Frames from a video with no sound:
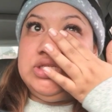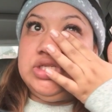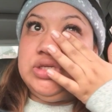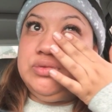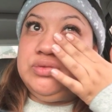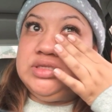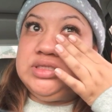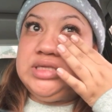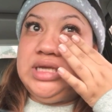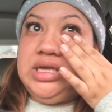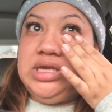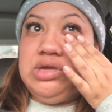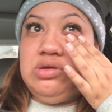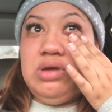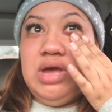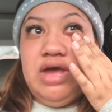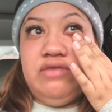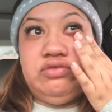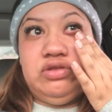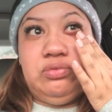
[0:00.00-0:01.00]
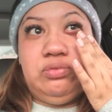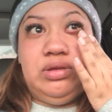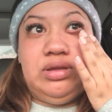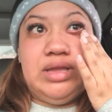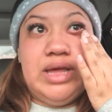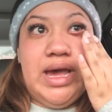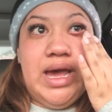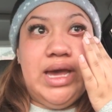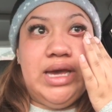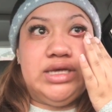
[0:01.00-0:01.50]
she was like, you have to
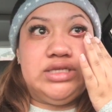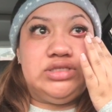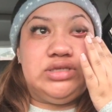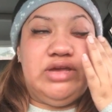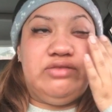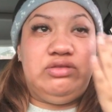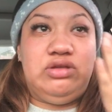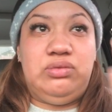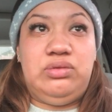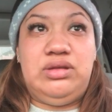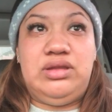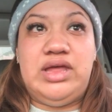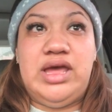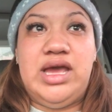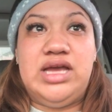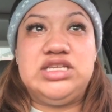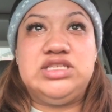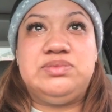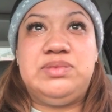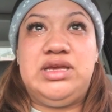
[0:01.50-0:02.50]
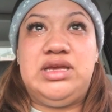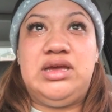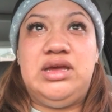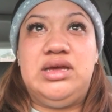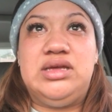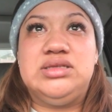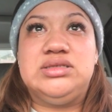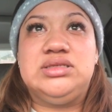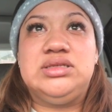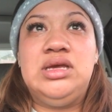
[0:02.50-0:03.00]
relax
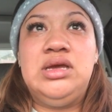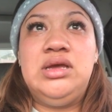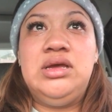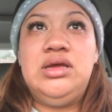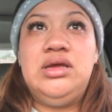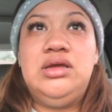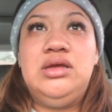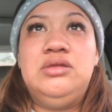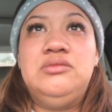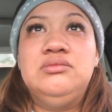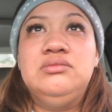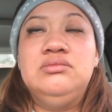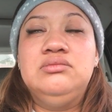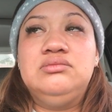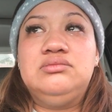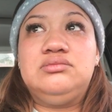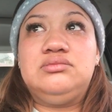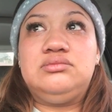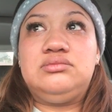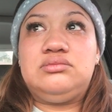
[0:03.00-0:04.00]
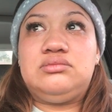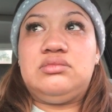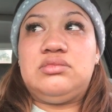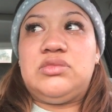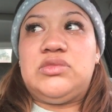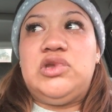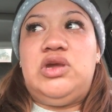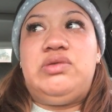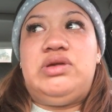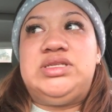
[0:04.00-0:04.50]
because
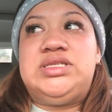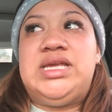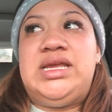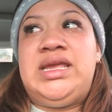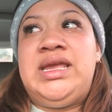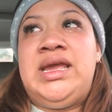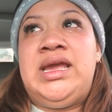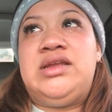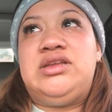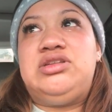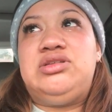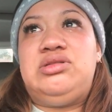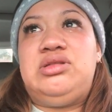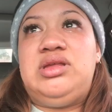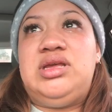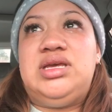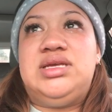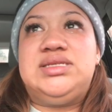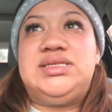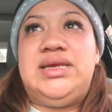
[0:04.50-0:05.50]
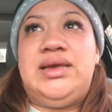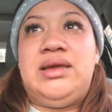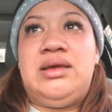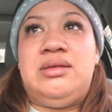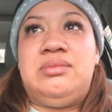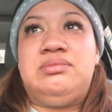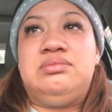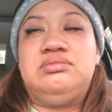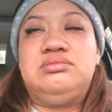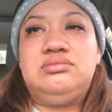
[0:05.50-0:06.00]
or else I can't do the
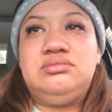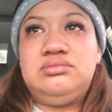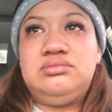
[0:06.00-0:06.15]
exam.